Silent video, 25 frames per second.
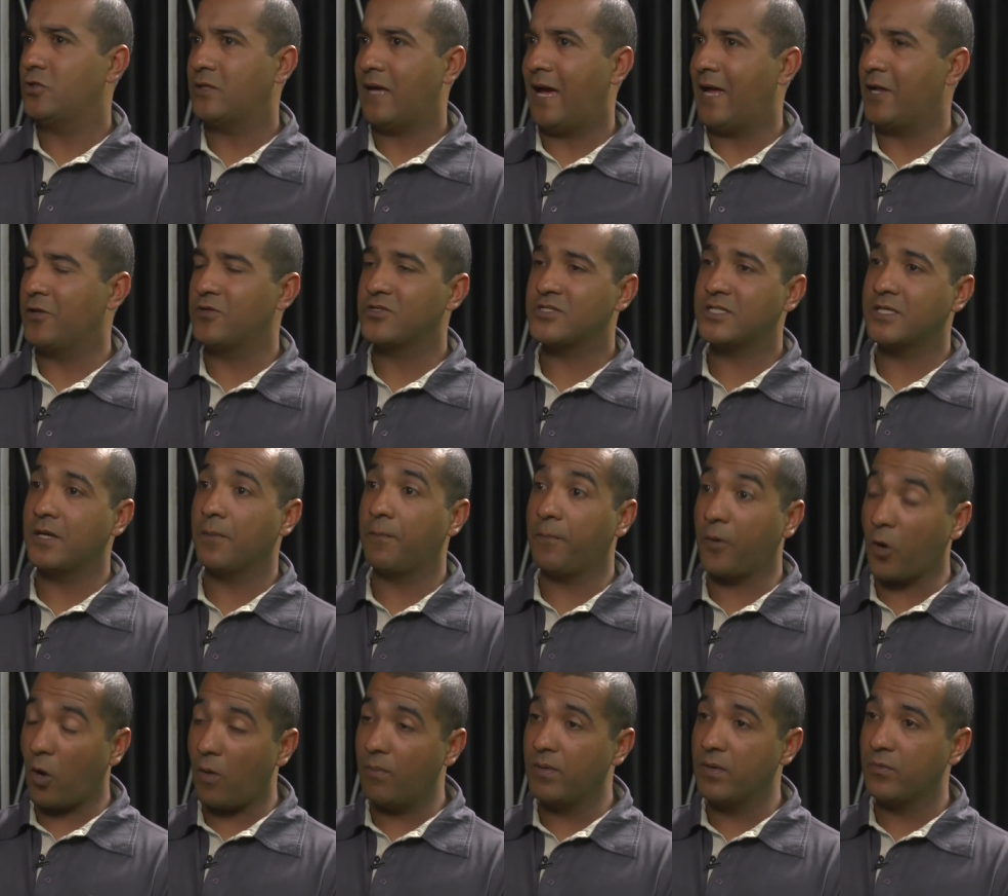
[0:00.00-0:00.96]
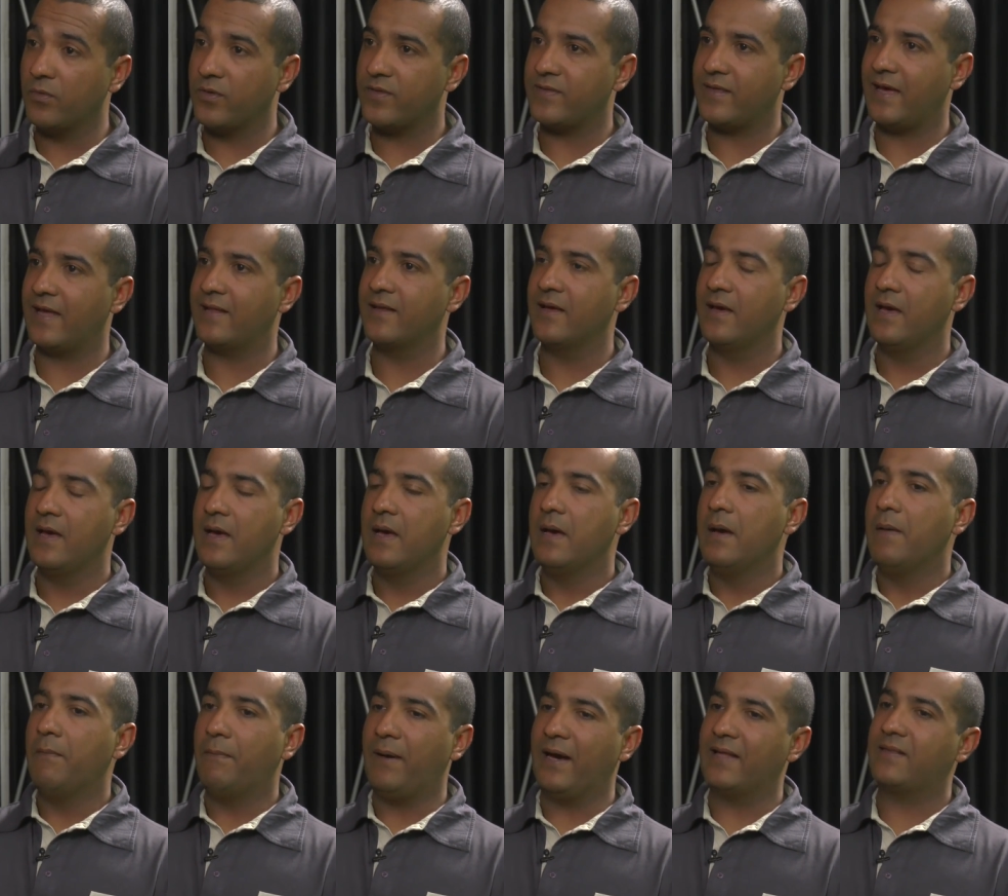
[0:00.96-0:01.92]
I don't see a problem with that.
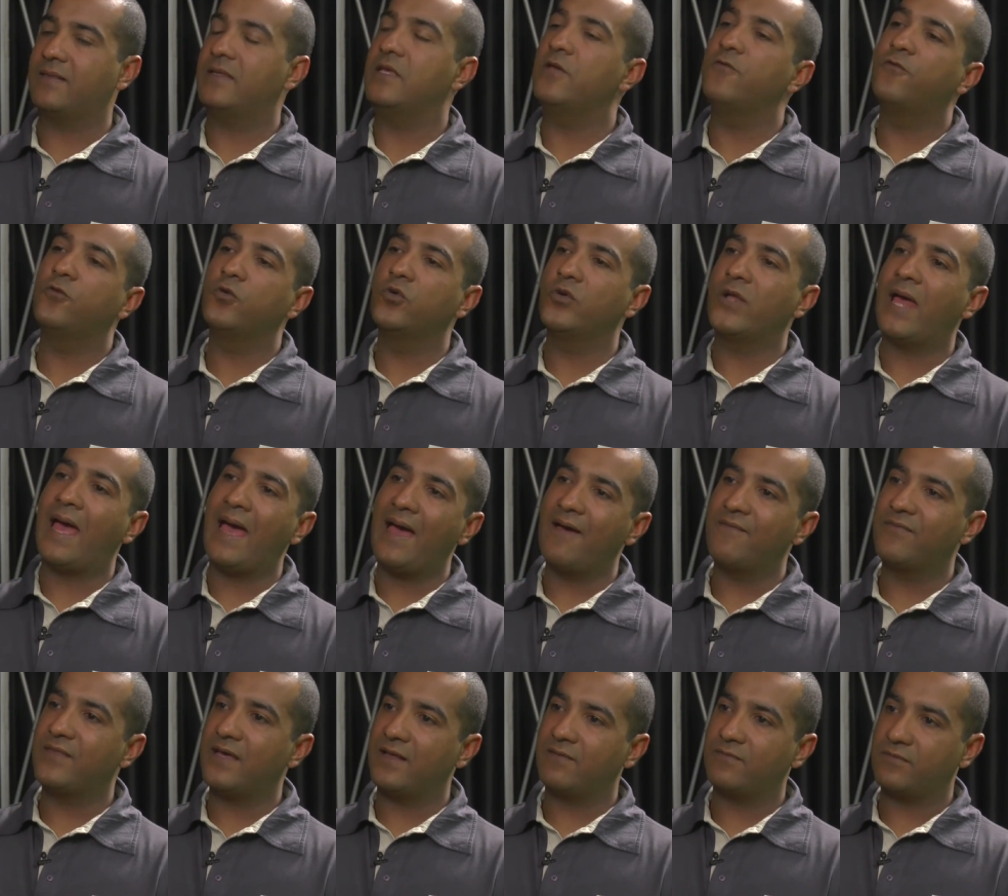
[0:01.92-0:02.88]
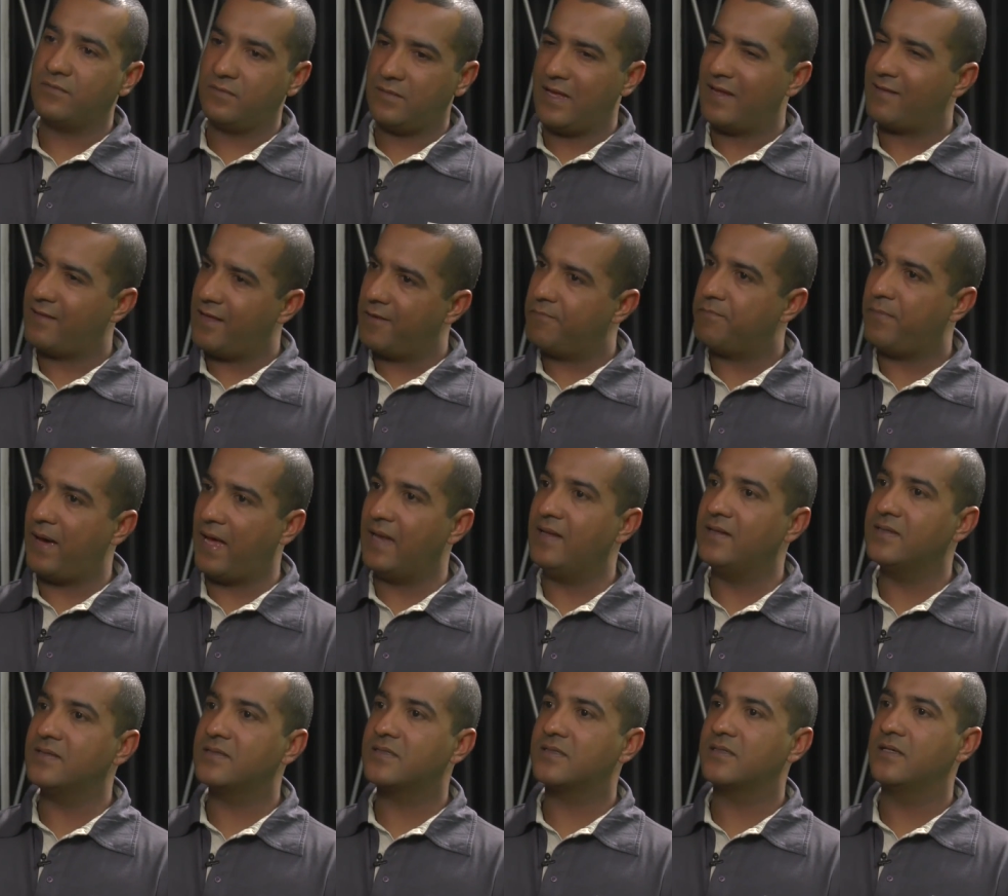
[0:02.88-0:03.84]
But if you would have that
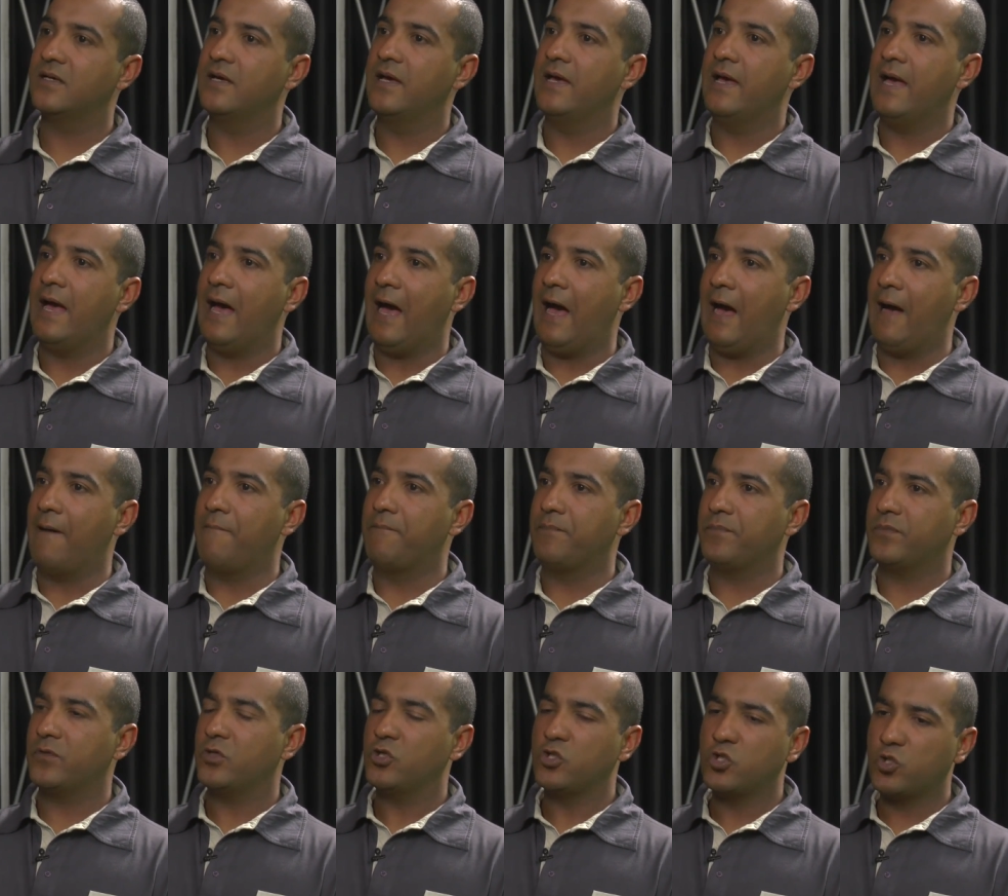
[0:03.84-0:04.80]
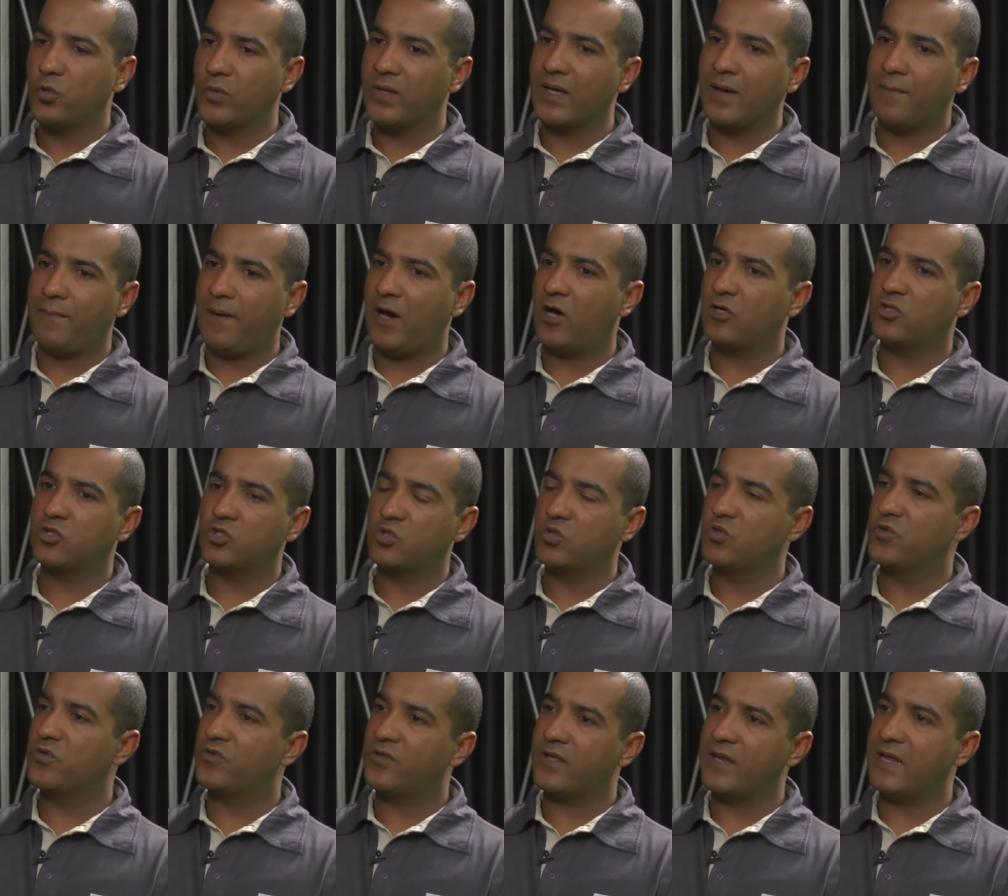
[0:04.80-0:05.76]
balance, in doing about
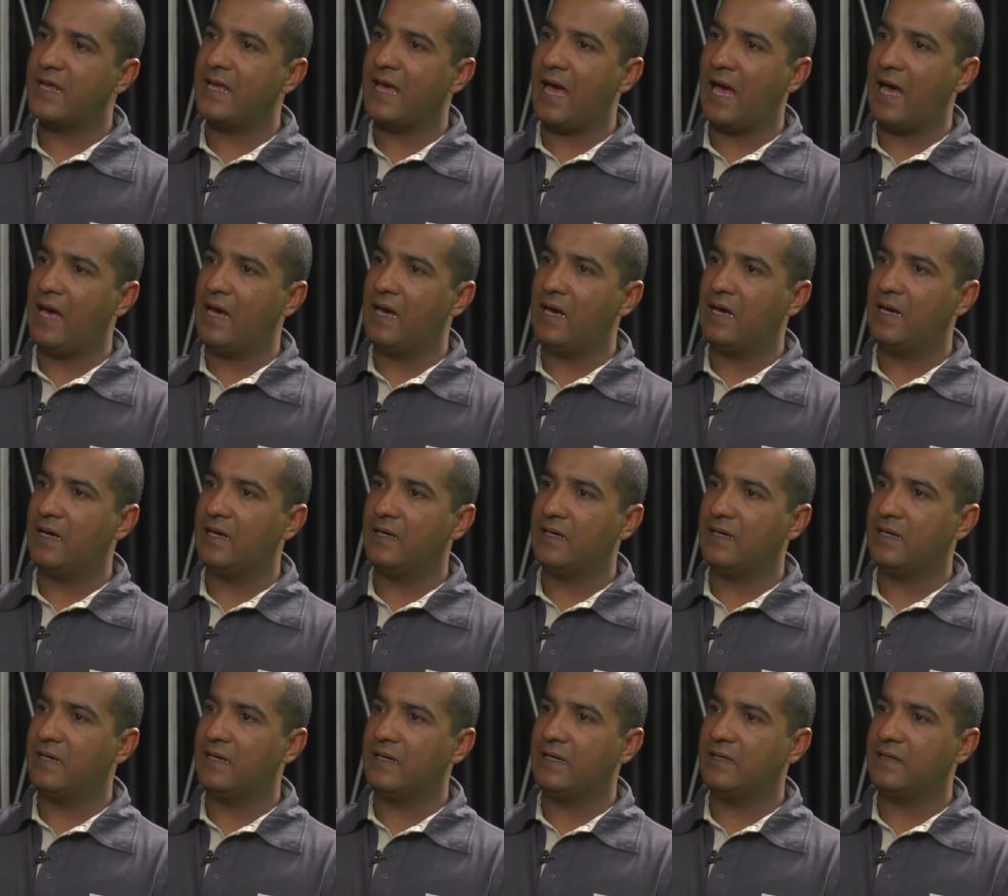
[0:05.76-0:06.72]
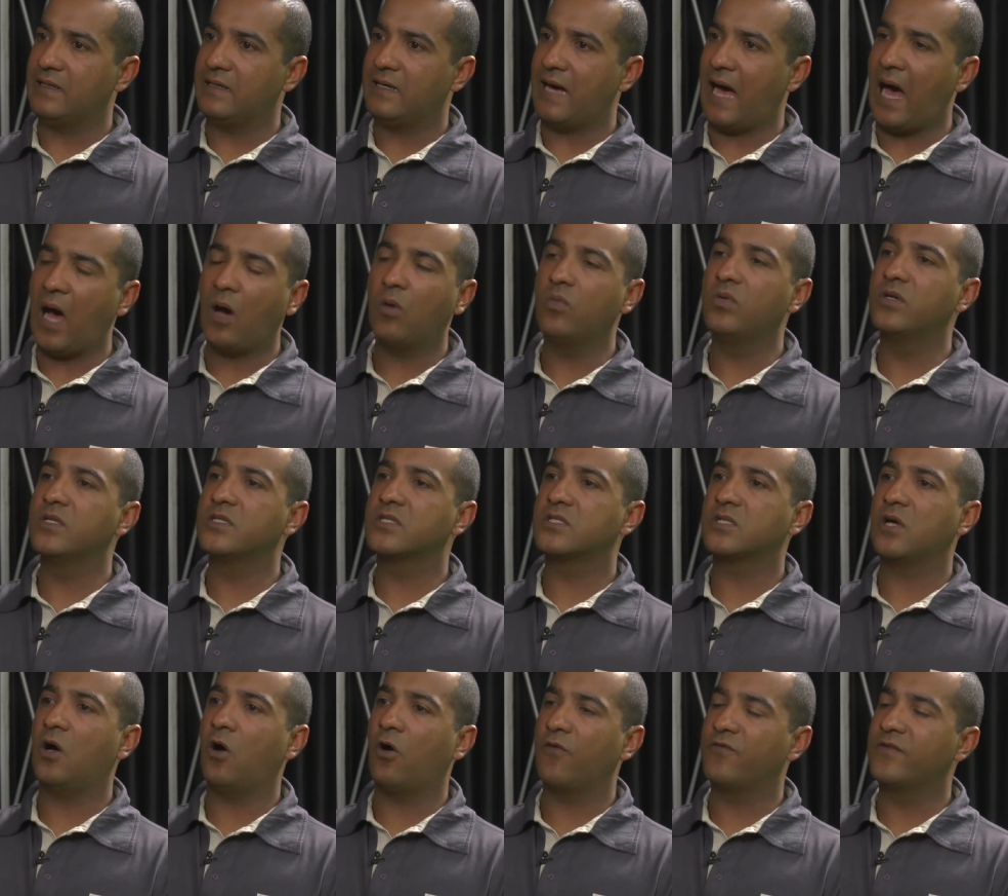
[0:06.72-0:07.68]
2-3 hours
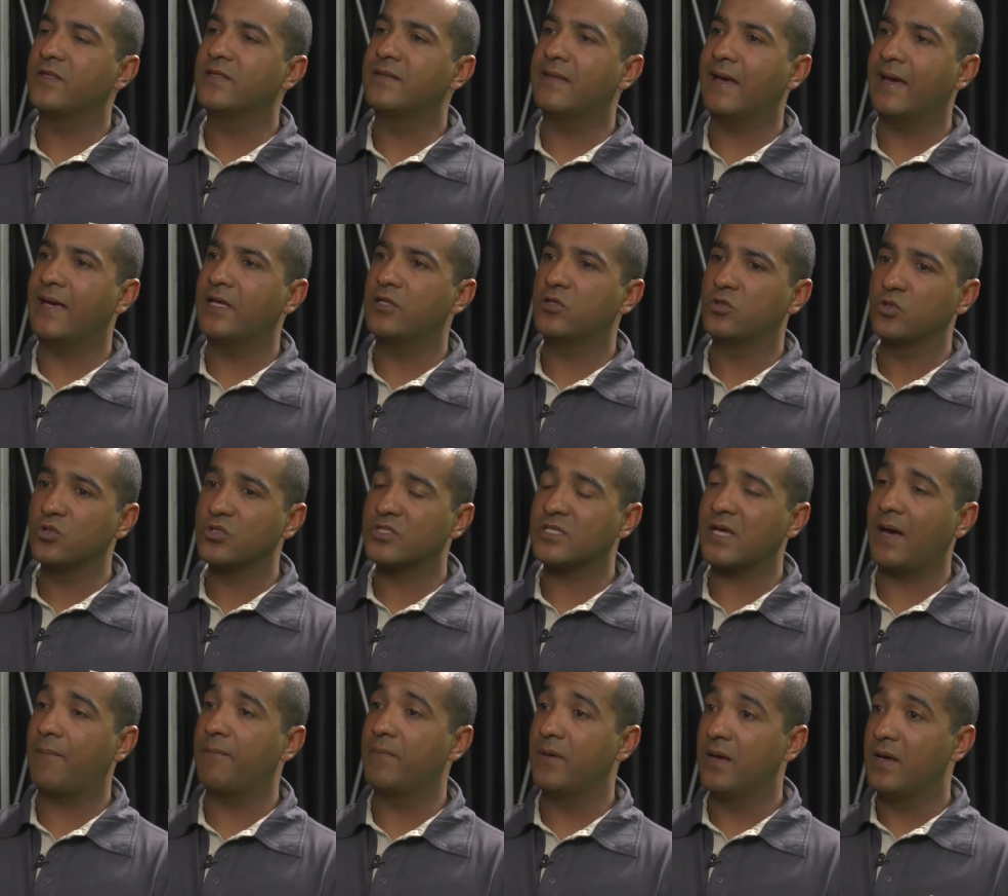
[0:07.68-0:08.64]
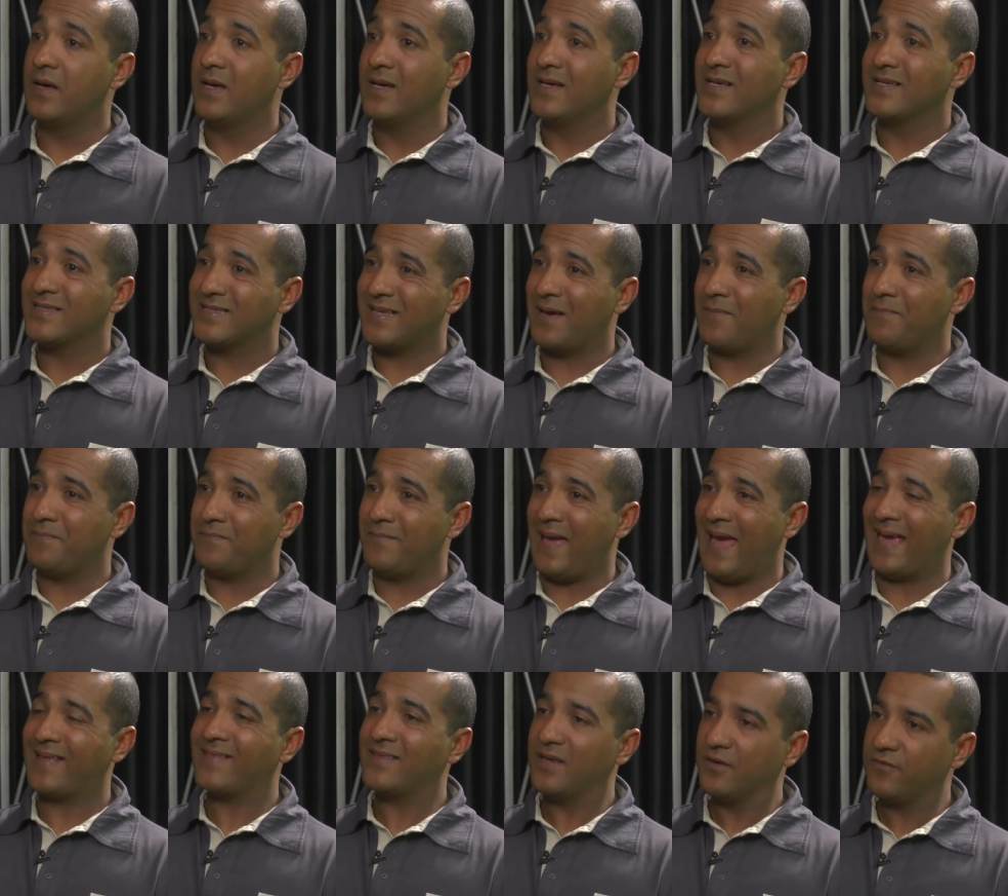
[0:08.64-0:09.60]
of the day, do some
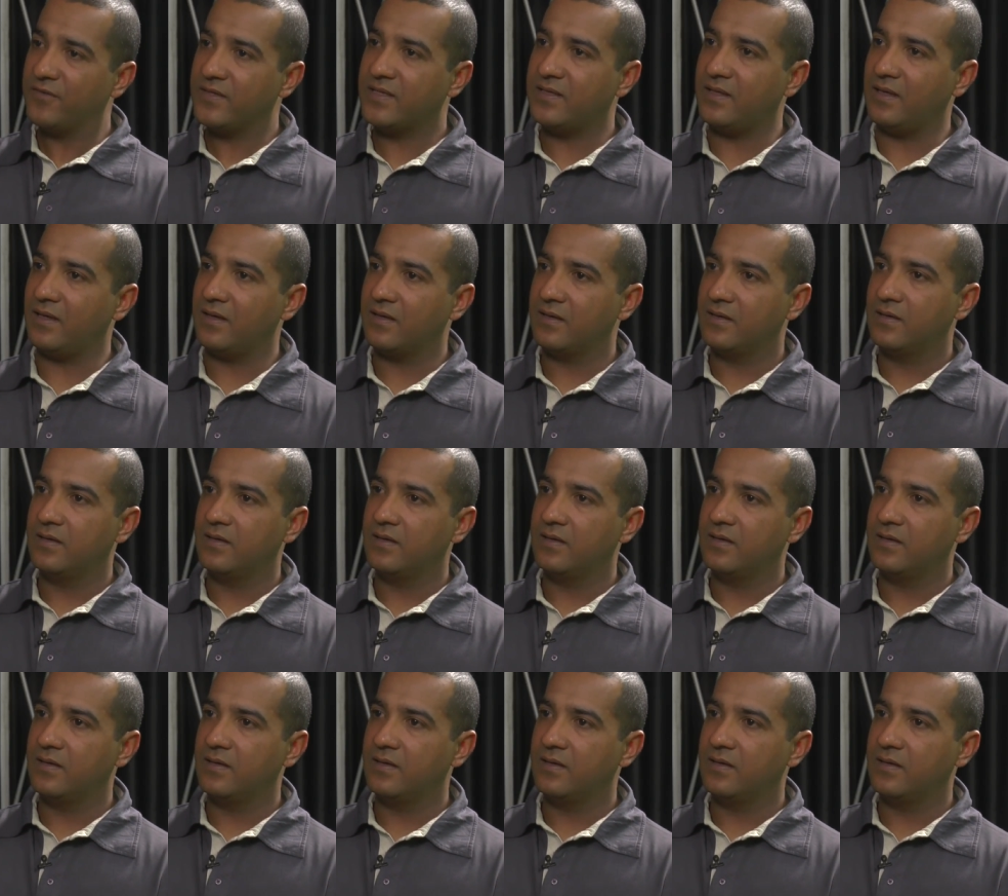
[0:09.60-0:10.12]
activity.